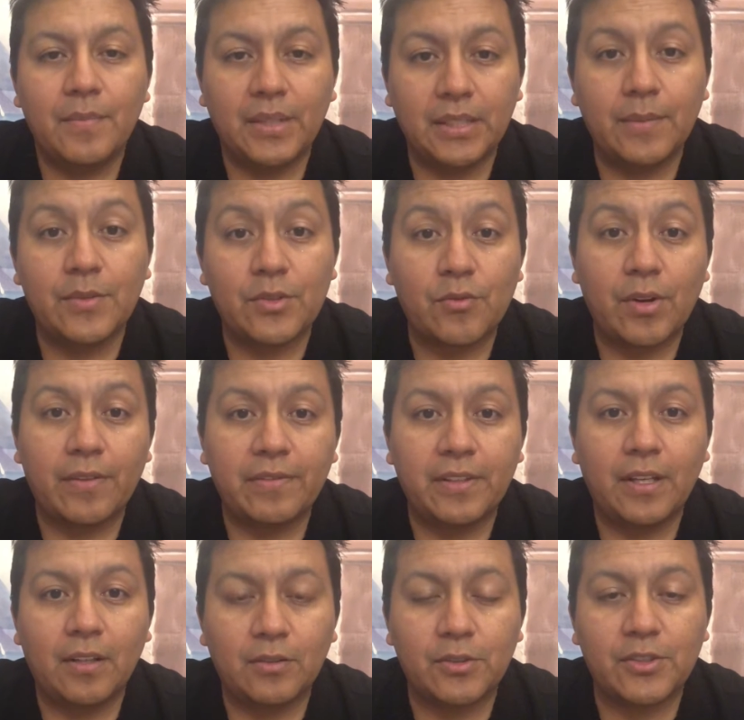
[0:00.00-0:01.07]
My name is
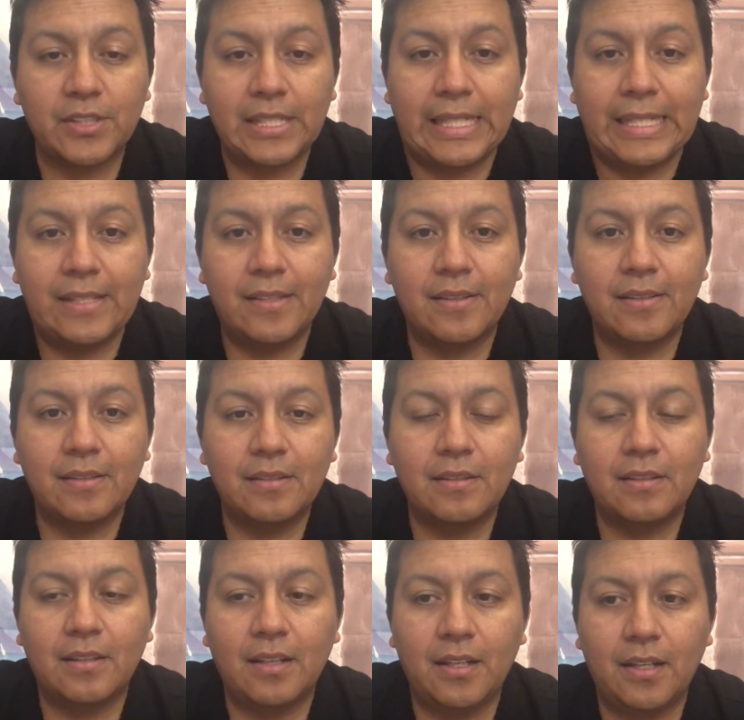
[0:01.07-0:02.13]
Rafael Ortiz,
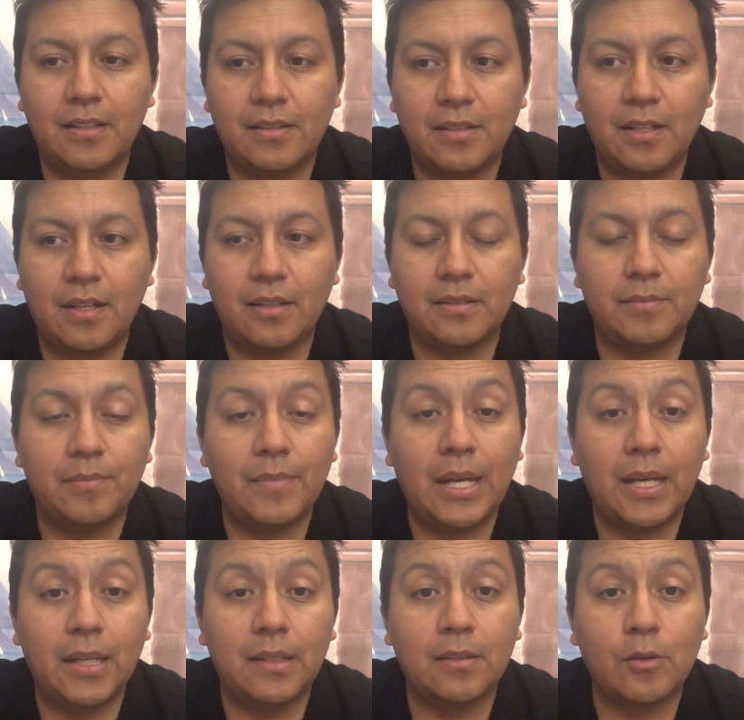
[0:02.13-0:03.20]
and
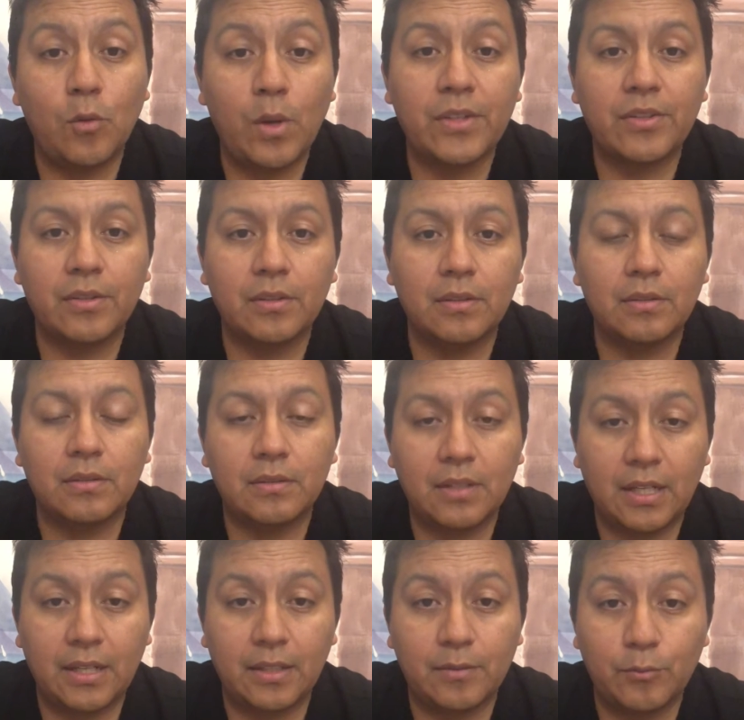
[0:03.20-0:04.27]
my question
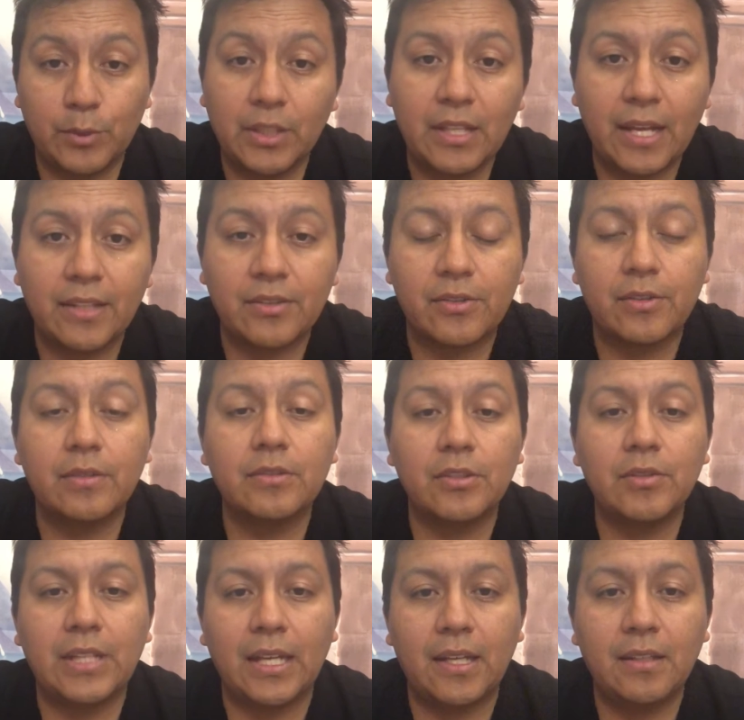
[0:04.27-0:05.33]
that I will answer
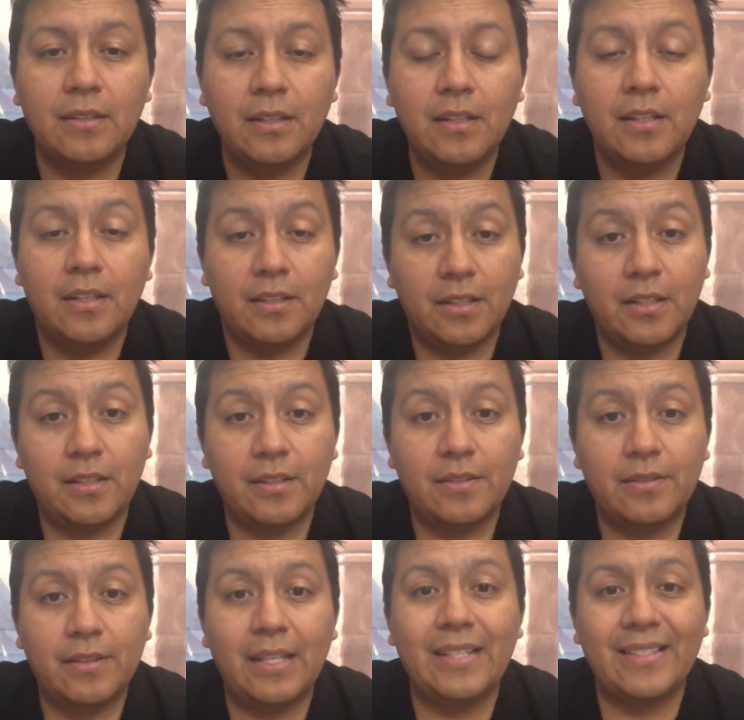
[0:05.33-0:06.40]
today
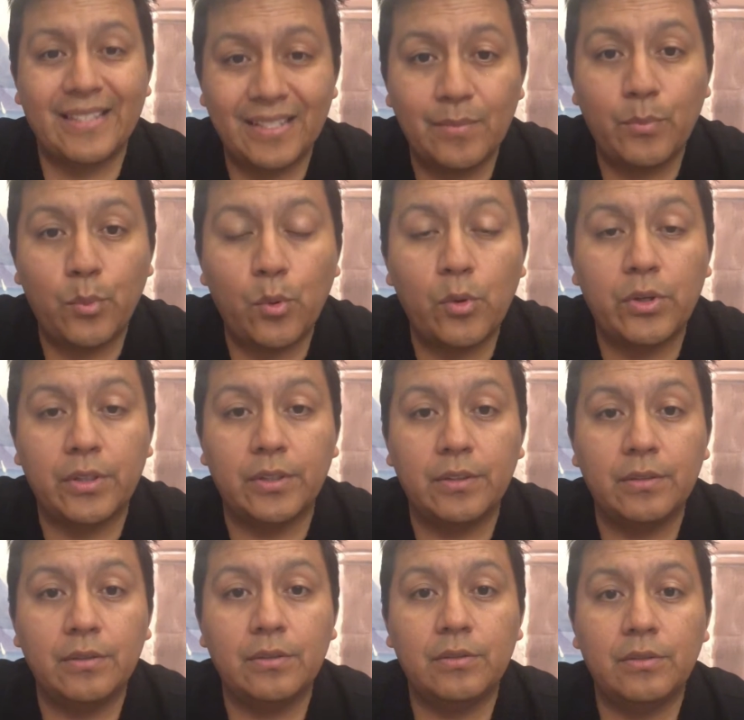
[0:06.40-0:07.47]
is it
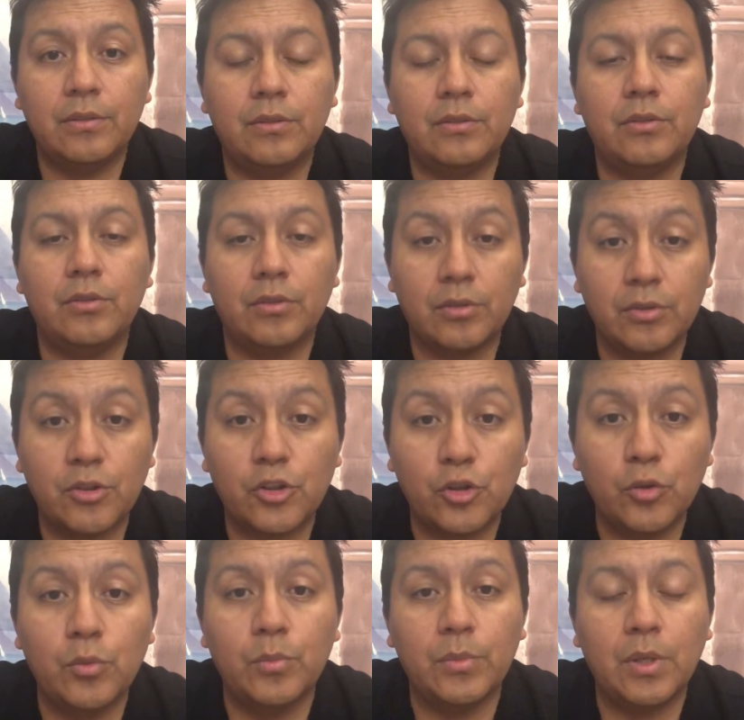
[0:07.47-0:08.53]
important to
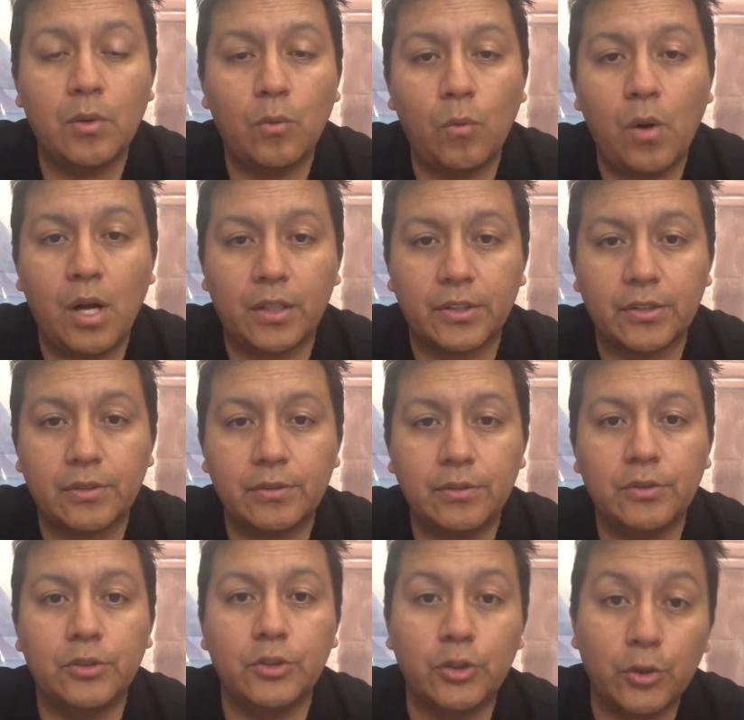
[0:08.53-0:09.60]
consume water
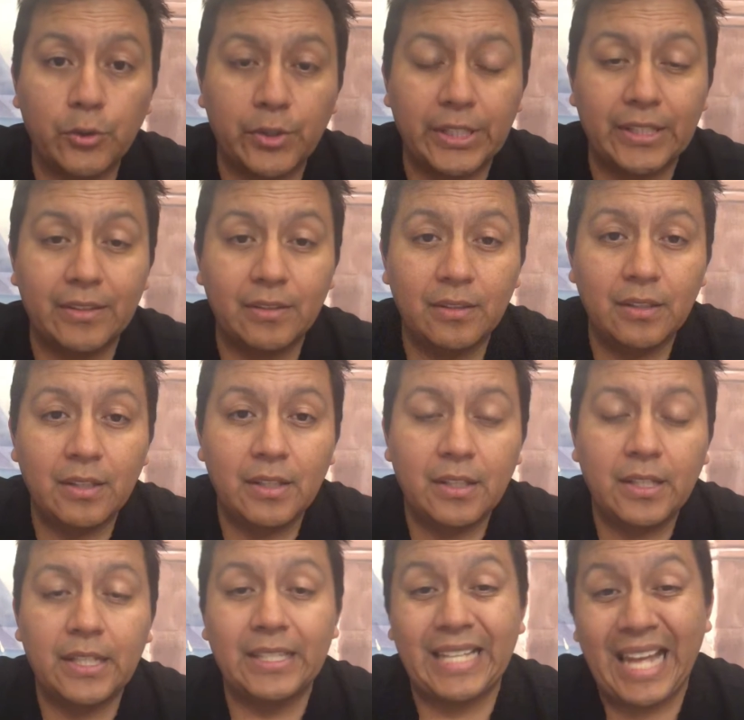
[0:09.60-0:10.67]
during
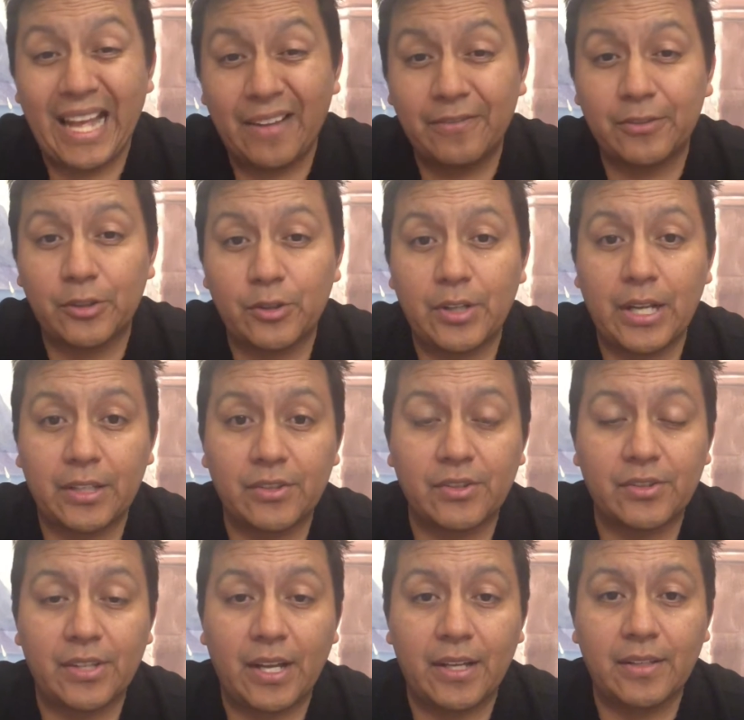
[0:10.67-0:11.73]
and after
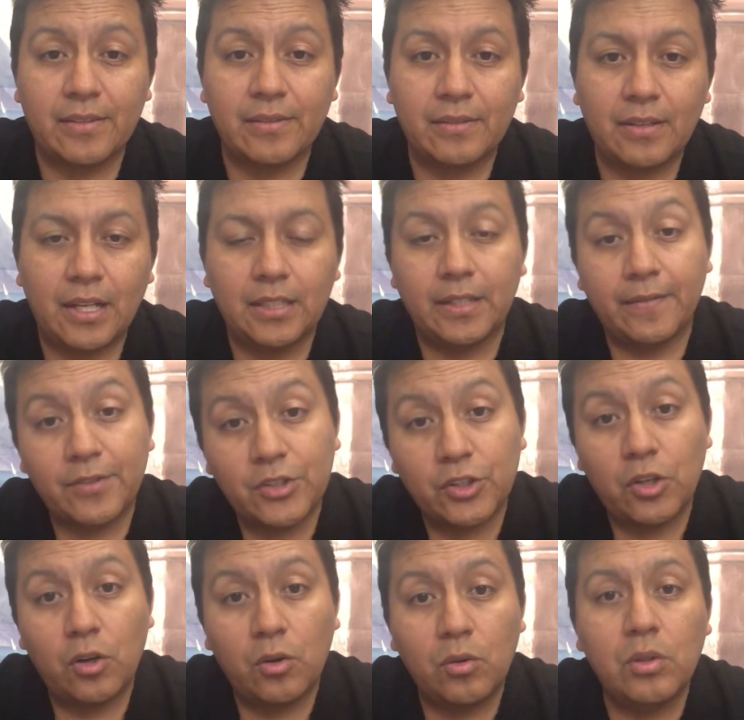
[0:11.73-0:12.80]
exercise? And if
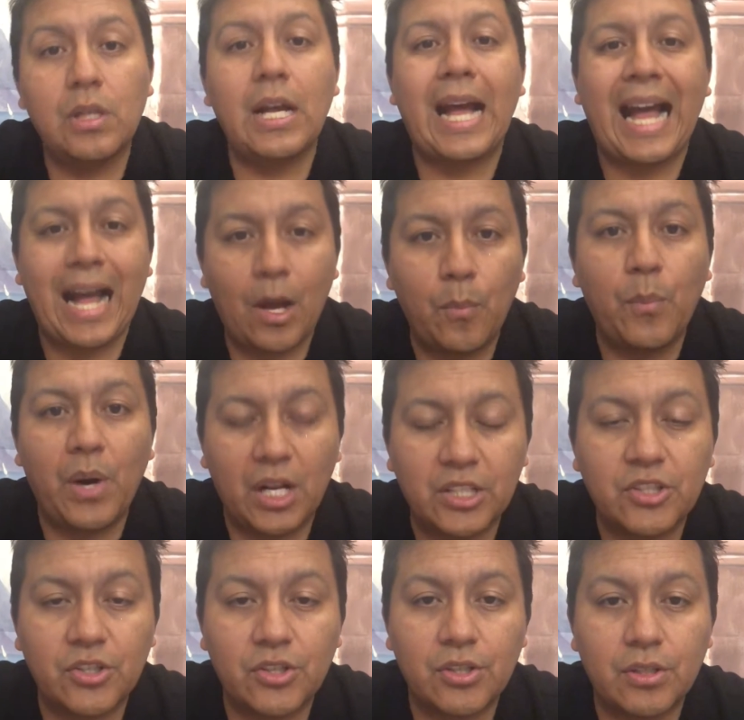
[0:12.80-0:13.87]
so, how
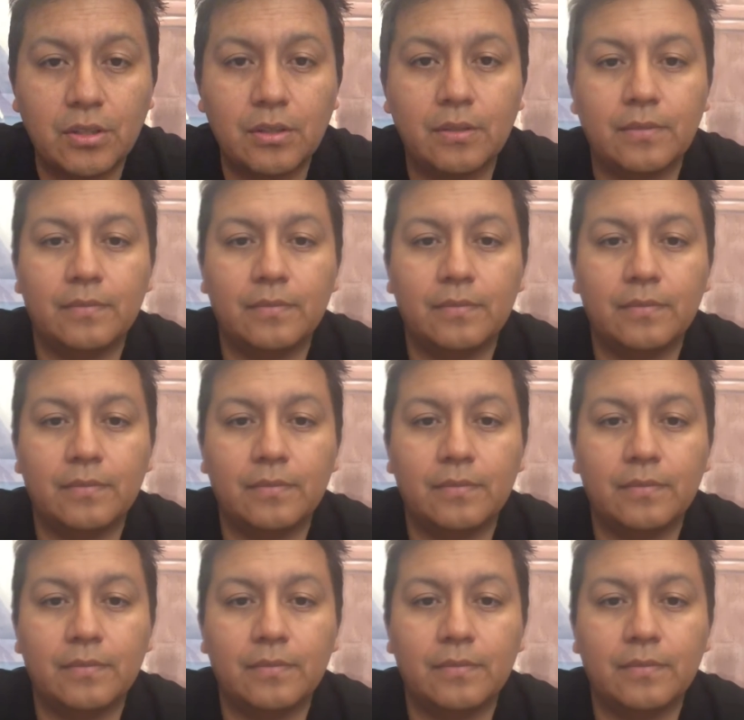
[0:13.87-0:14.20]
much?